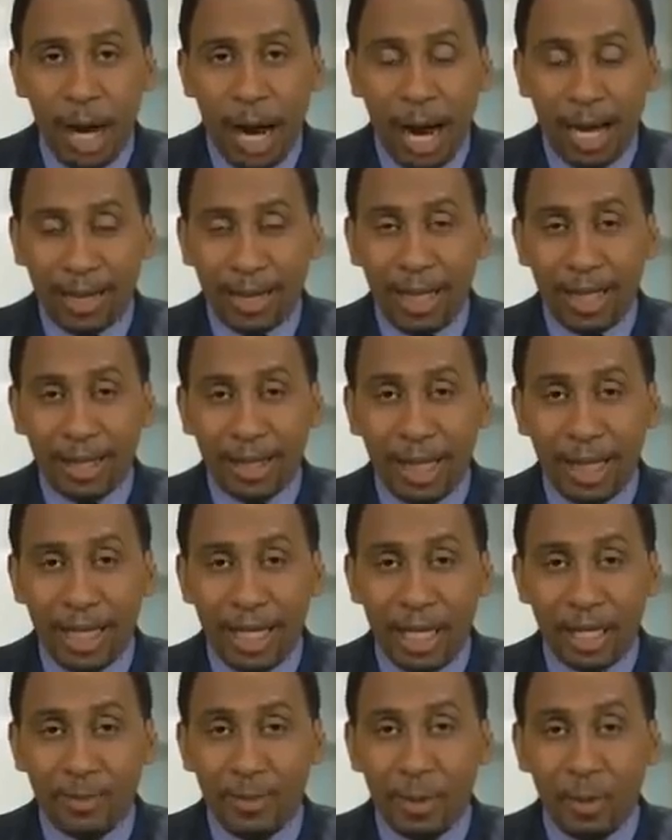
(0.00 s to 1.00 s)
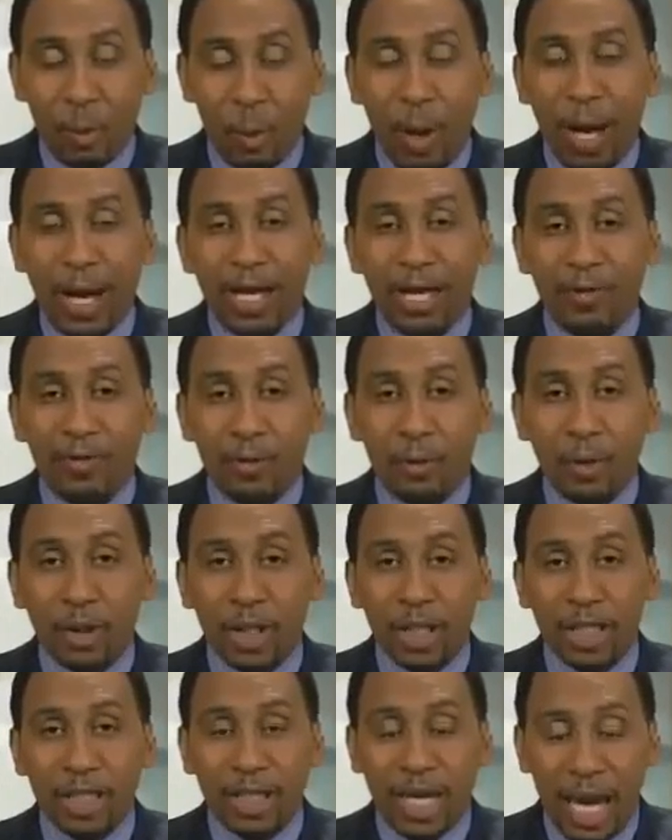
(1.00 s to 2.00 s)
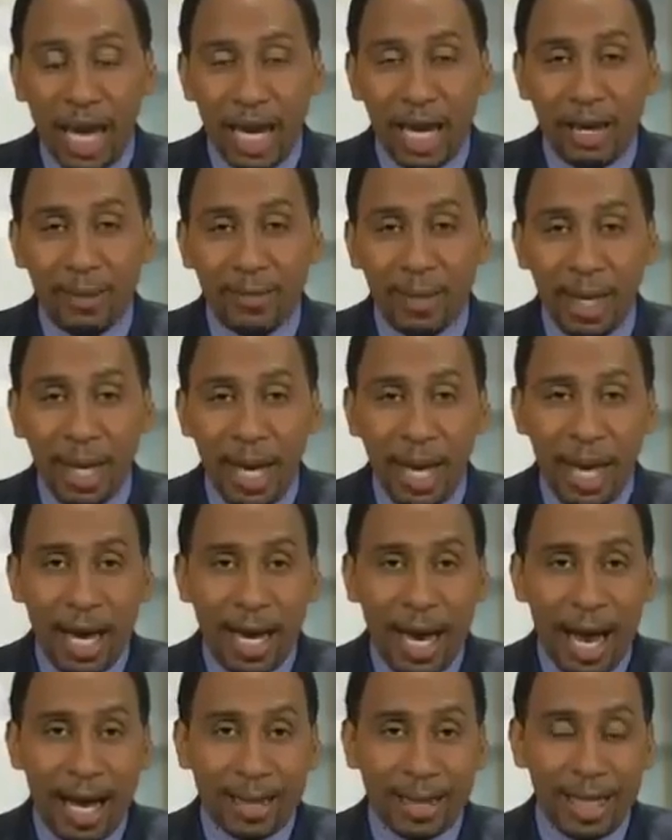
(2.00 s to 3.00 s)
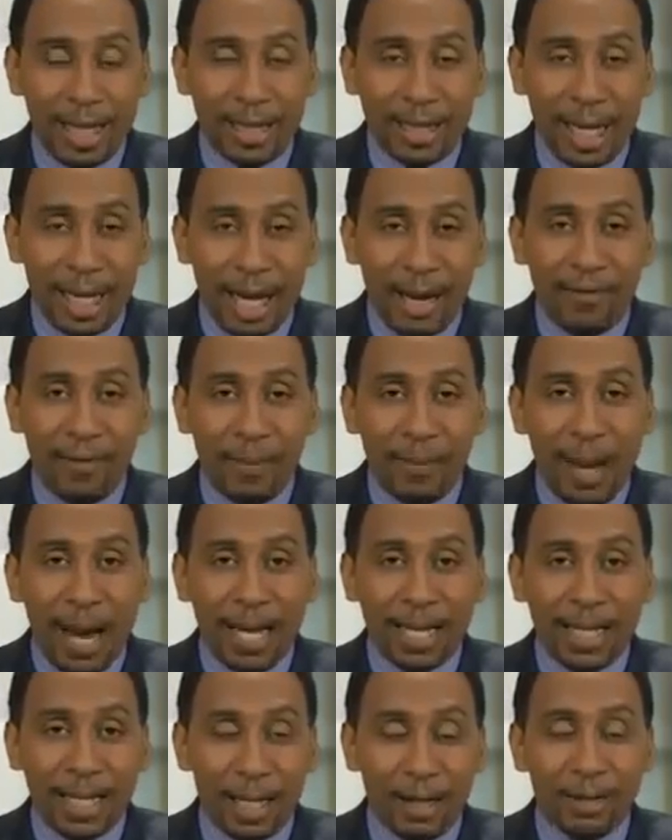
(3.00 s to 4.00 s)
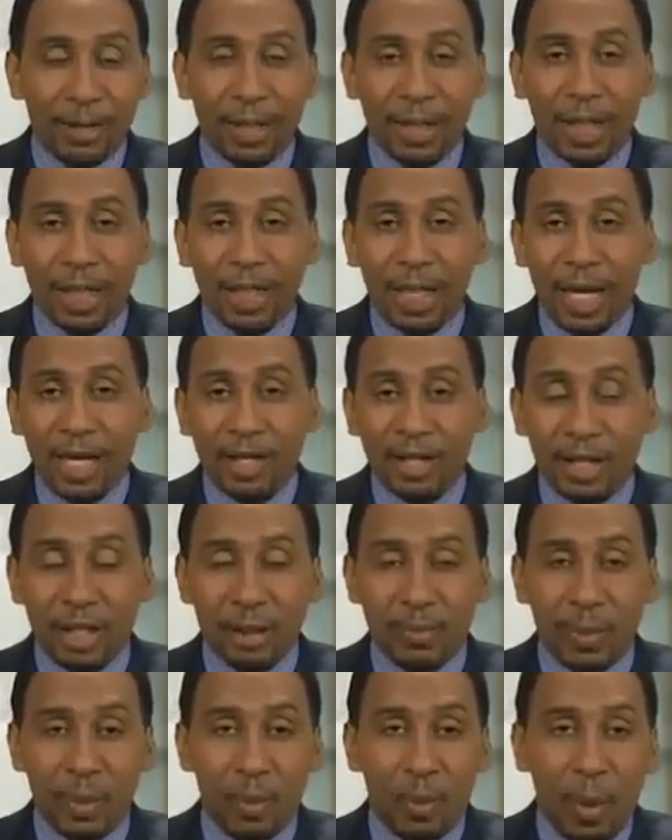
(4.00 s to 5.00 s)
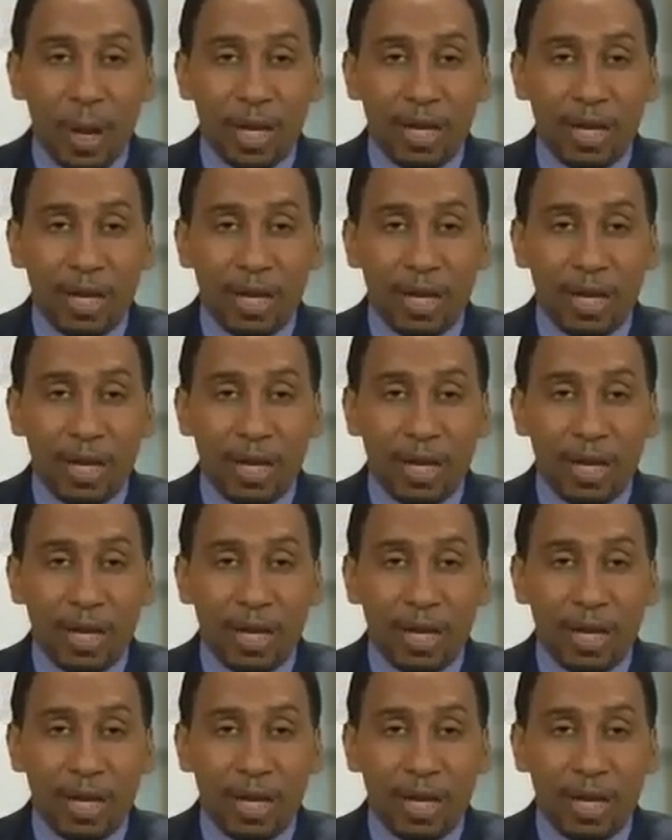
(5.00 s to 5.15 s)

I think that he's been waiting for this game, and I think that everybody else in the nation has been